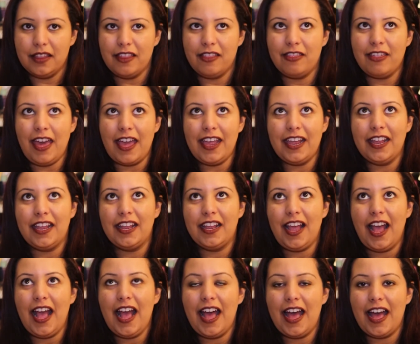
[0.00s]
they
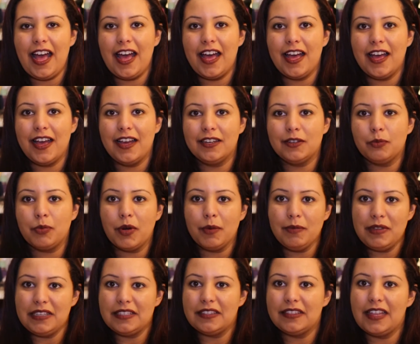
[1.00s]
had
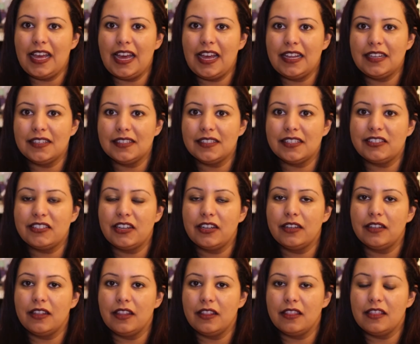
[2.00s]
promised that
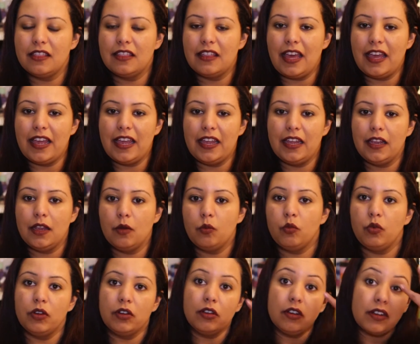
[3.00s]
they
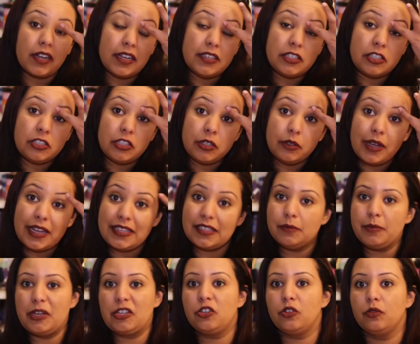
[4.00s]
were not going to do a
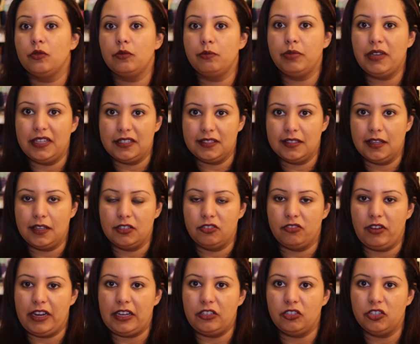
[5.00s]
special plus size
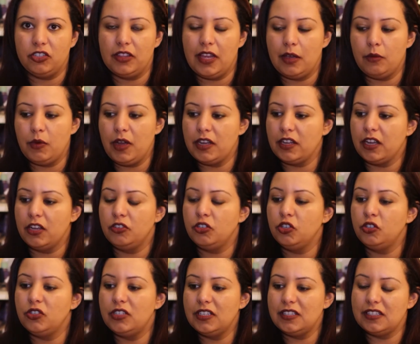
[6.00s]
range. They weren't going
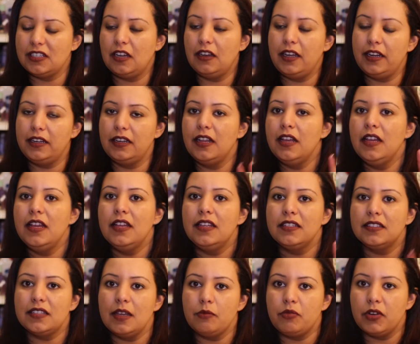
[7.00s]
to design
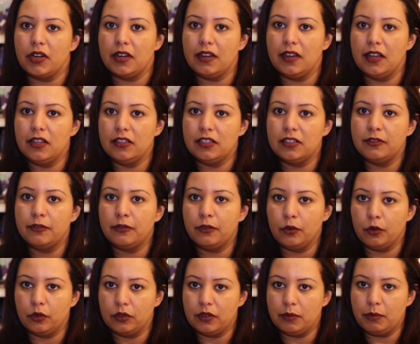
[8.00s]
separate clothes
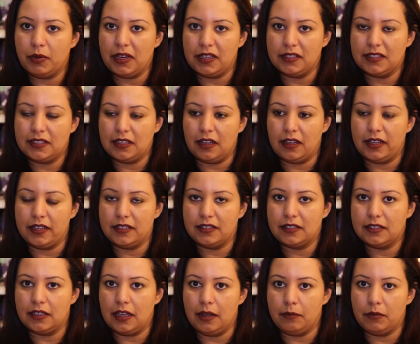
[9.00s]
for the plus
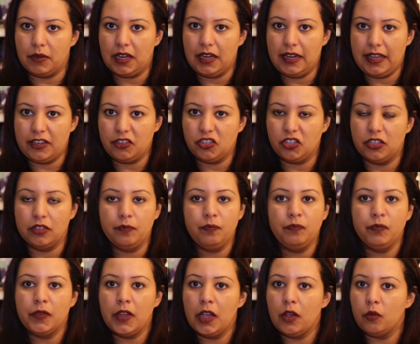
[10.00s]
size um, collection
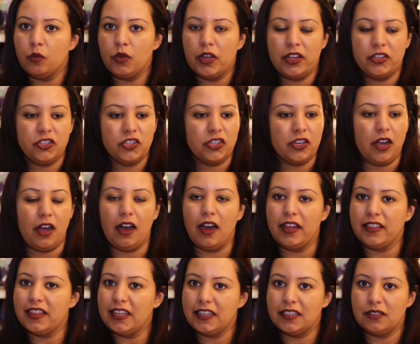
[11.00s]
which
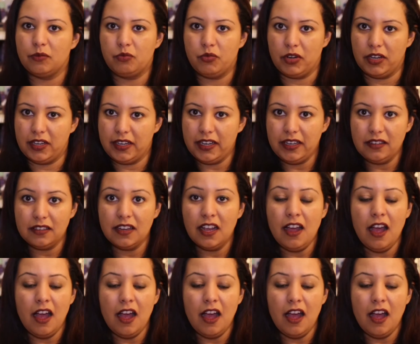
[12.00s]
I think is brilliant.